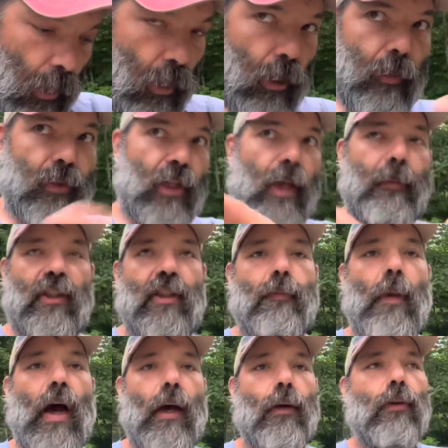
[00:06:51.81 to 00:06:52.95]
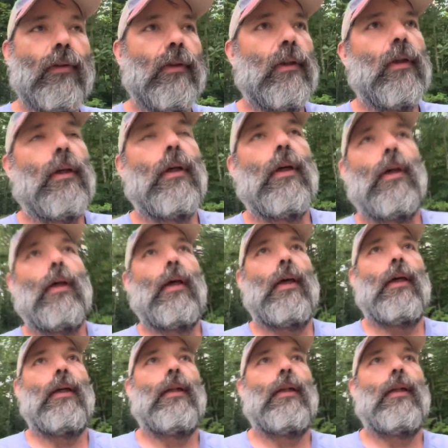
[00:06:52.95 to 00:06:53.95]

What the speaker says: His name is Smiles, and